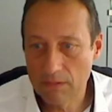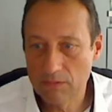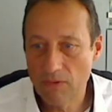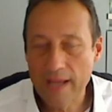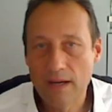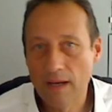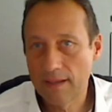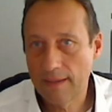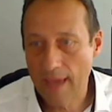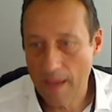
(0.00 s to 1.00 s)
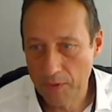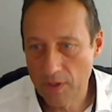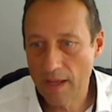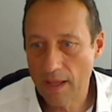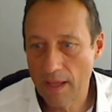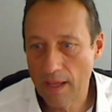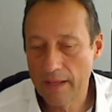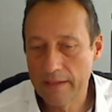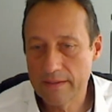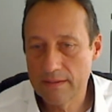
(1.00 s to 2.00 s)
on radar, camera,
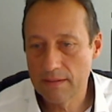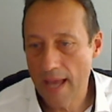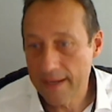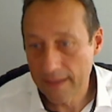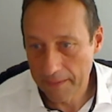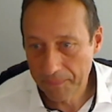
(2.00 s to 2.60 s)
and LiDAR.